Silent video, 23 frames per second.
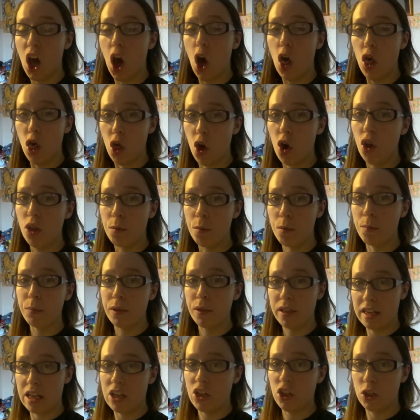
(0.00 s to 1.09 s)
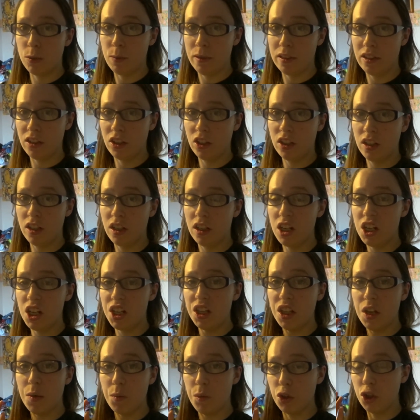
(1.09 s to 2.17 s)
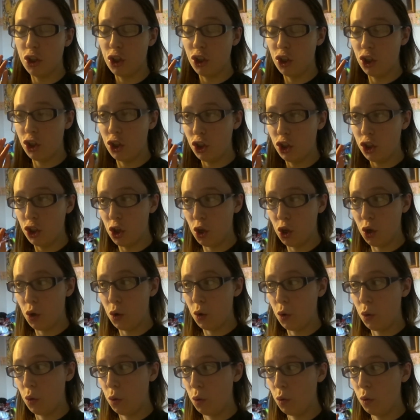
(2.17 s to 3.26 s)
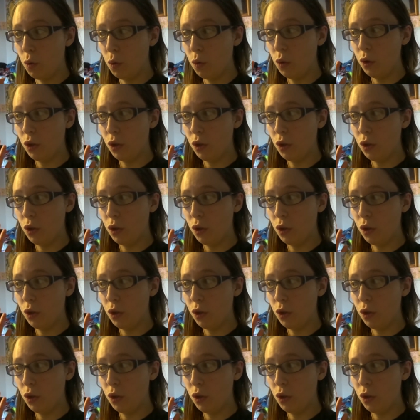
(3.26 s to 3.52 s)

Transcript: A lot of them were playing instruments. It was so